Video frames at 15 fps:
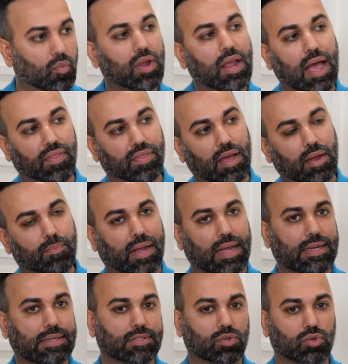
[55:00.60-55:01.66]
We had that
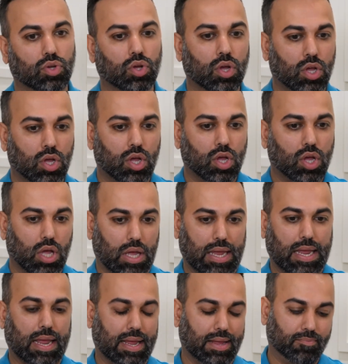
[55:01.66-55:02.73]
because
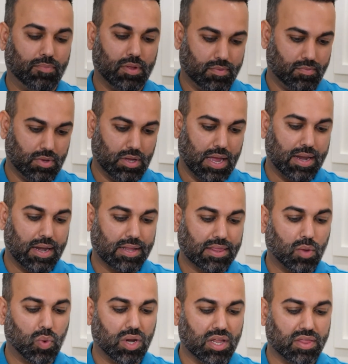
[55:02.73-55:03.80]
and I
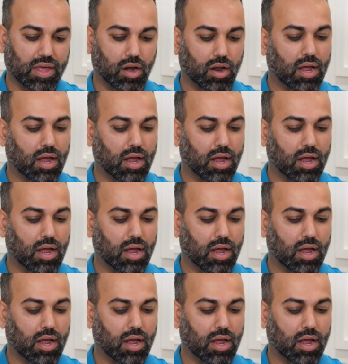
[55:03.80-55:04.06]
think we did that.